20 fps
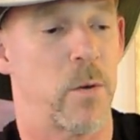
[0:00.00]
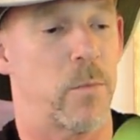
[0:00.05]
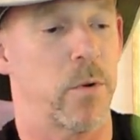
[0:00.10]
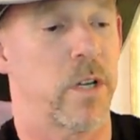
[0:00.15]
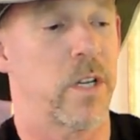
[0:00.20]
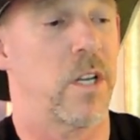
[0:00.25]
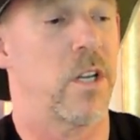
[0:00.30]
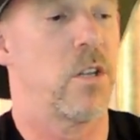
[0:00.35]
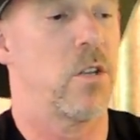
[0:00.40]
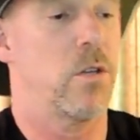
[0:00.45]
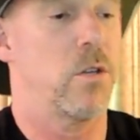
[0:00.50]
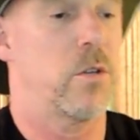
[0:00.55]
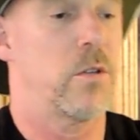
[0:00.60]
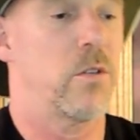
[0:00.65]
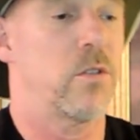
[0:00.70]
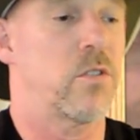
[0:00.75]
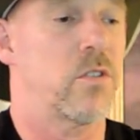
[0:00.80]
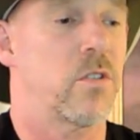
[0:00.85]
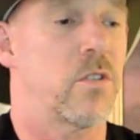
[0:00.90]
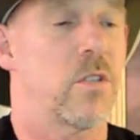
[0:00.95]
and we're going to
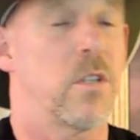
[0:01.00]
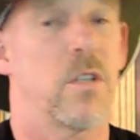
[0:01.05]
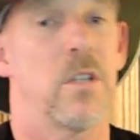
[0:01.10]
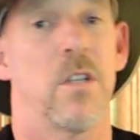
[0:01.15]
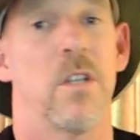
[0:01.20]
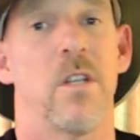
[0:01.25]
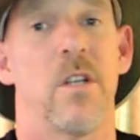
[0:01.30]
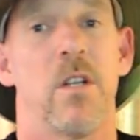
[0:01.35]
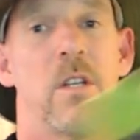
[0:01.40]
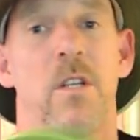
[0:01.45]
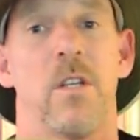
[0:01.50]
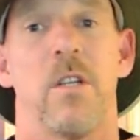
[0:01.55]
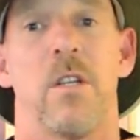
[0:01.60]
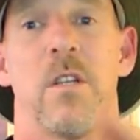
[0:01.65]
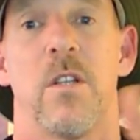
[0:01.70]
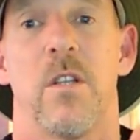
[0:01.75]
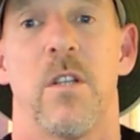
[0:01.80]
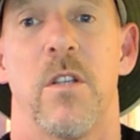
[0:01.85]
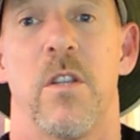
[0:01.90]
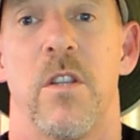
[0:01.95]
use
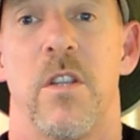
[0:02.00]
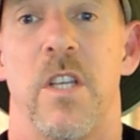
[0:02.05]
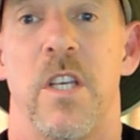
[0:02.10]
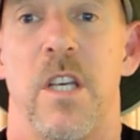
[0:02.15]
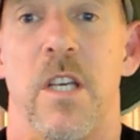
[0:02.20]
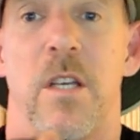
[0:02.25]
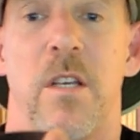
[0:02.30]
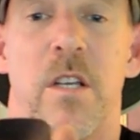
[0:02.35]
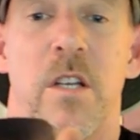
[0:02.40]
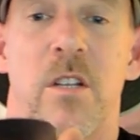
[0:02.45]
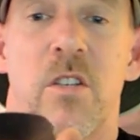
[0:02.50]
the